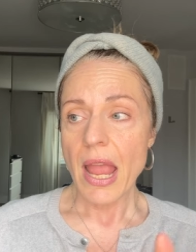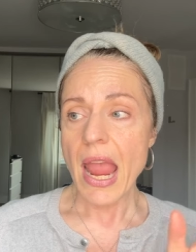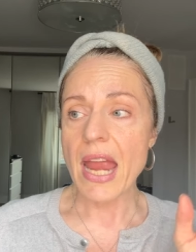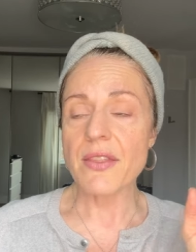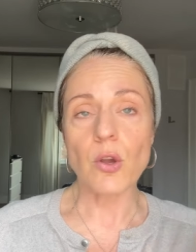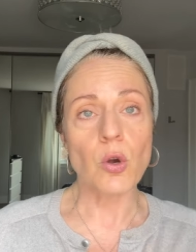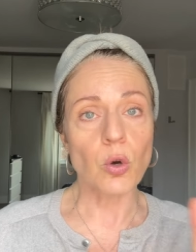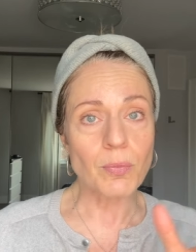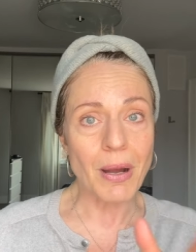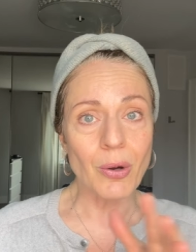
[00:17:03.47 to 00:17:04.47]
and the
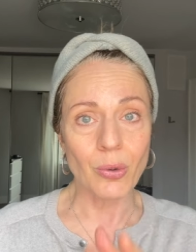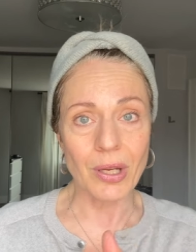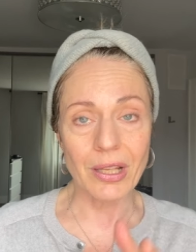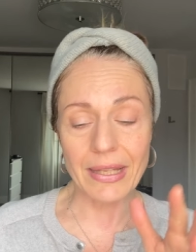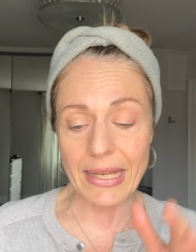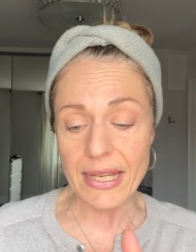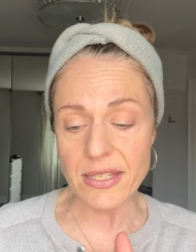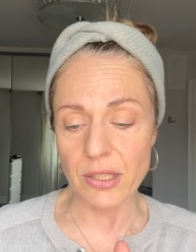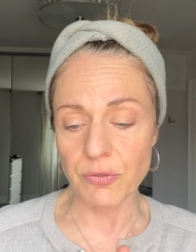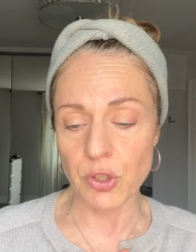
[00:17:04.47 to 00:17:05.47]
jojoba oil is is
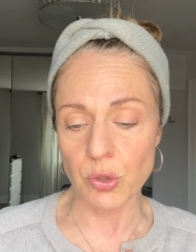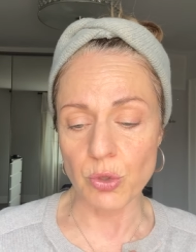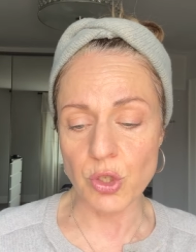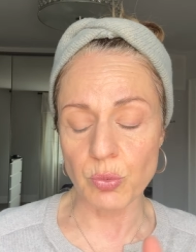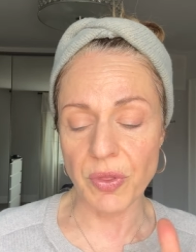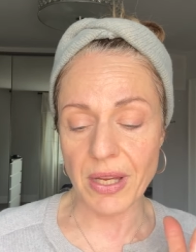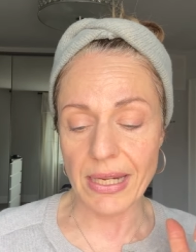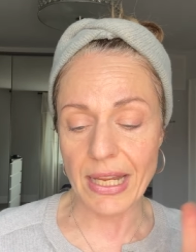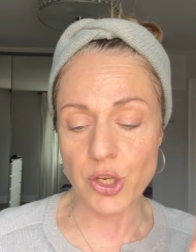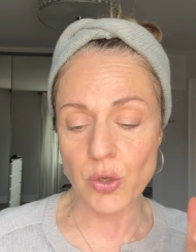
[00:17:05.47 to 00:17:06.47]
infused with
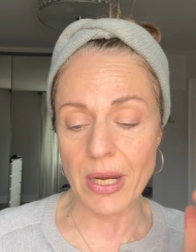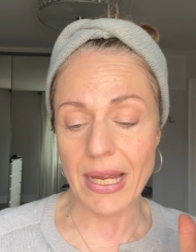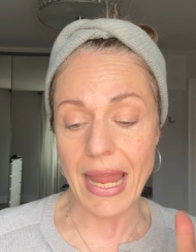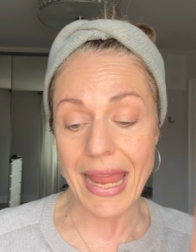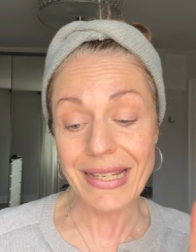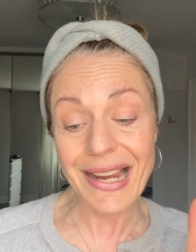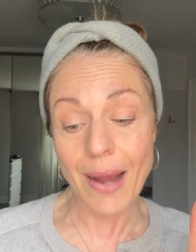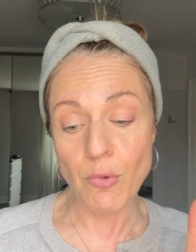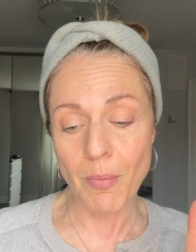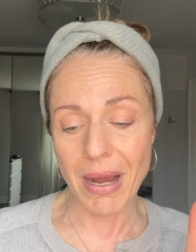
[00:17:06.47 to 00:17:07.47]
calendula and
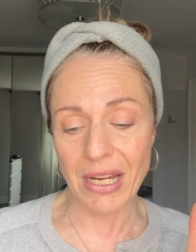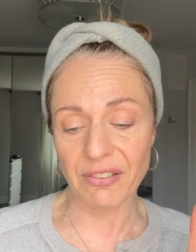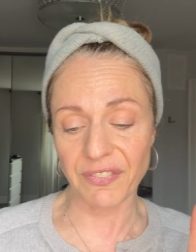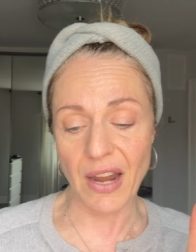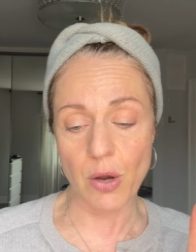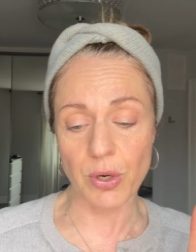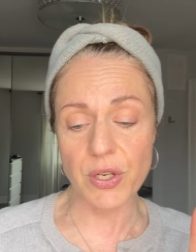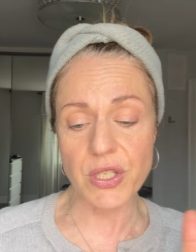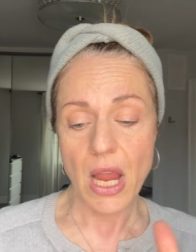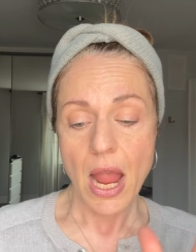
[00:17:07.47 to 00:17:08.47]
chamomile
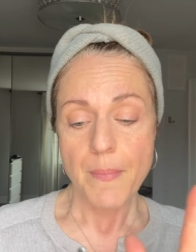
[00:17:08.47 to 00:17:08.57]
flowers.